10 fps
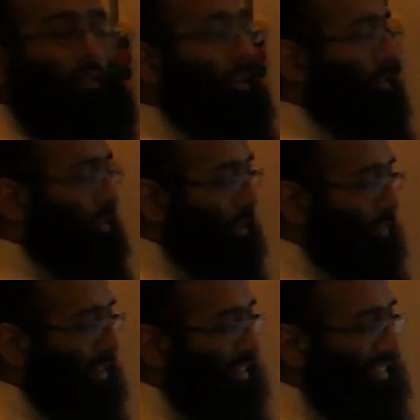slots
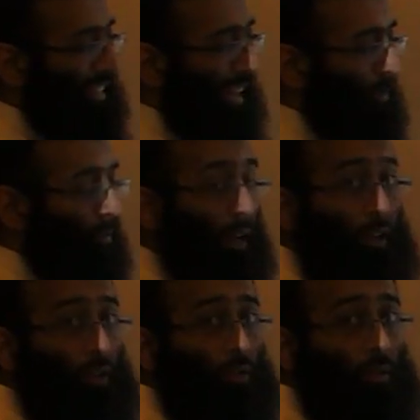of the same
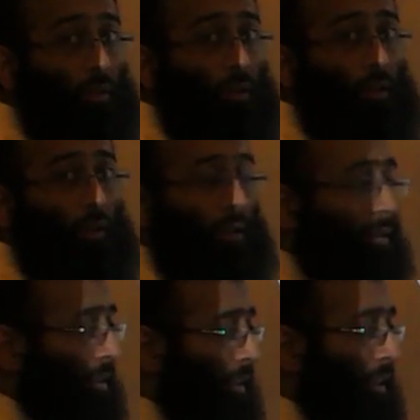value
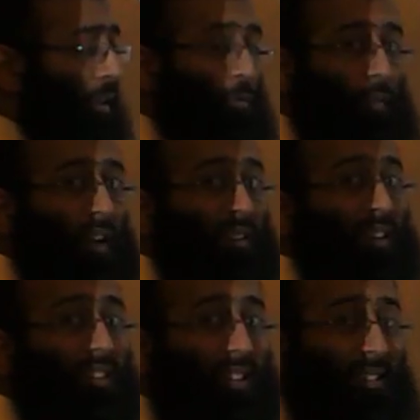because each face has the